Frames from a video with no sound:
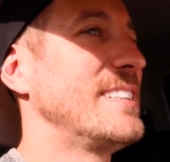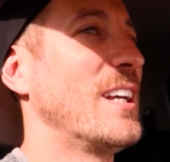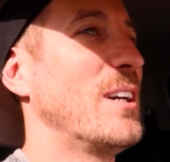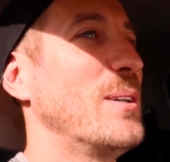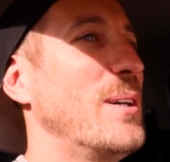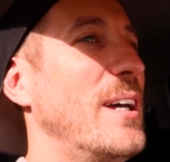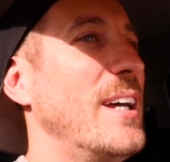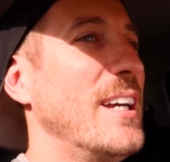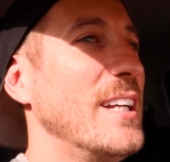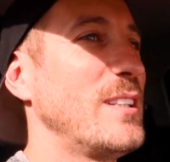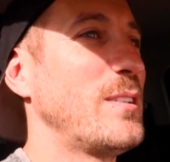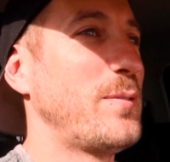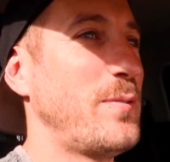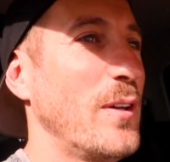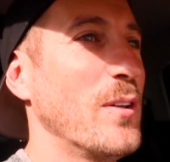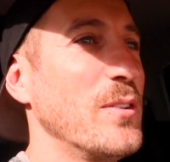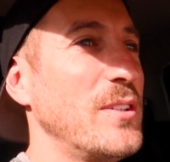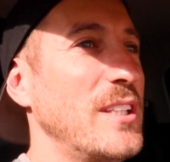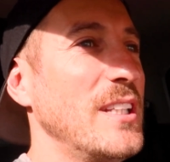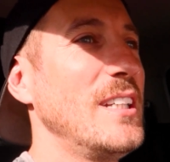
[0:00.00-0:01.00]
So uh, it's
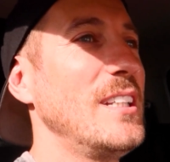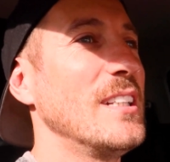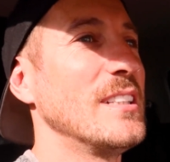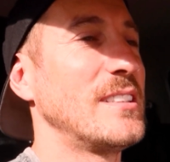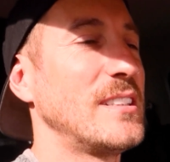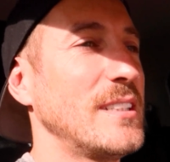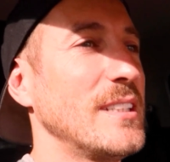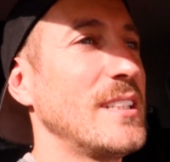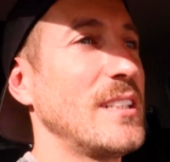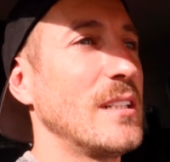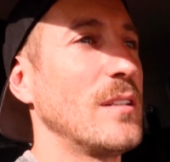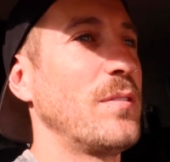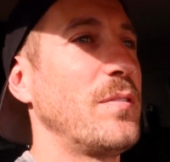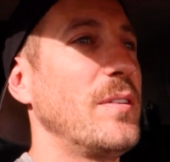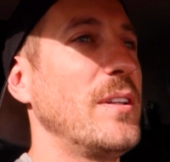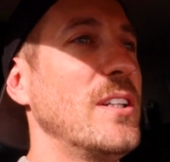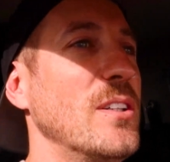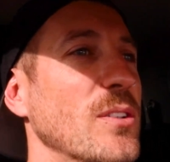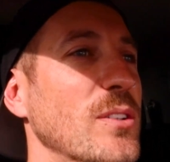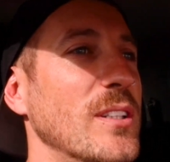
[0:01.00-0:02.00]
filthy, it's sitting in a
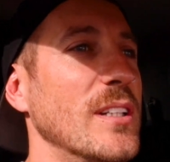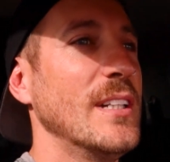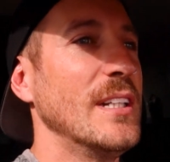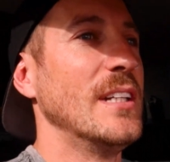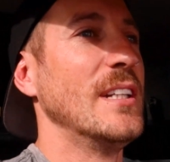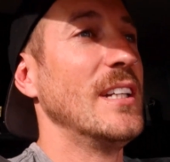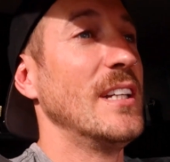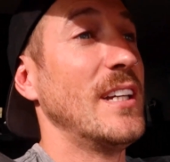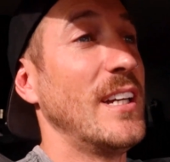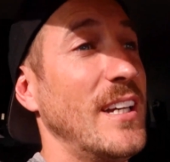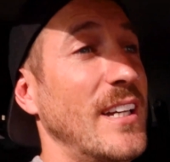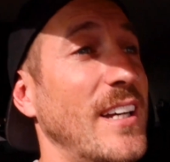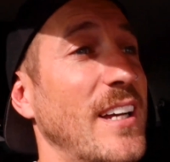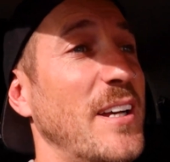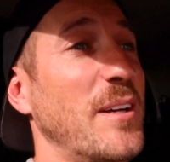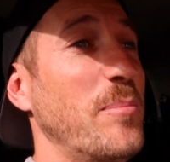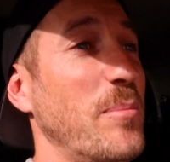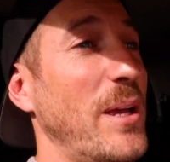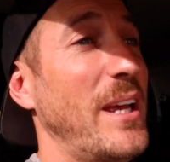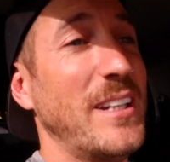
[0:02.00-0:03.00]
field,
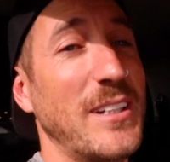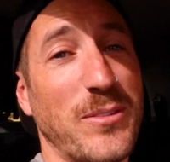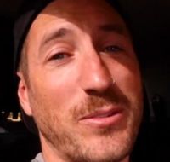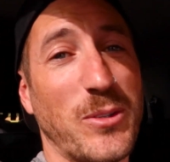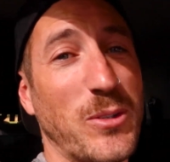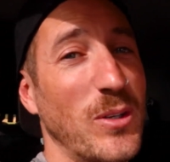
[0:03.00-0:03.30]
um, and of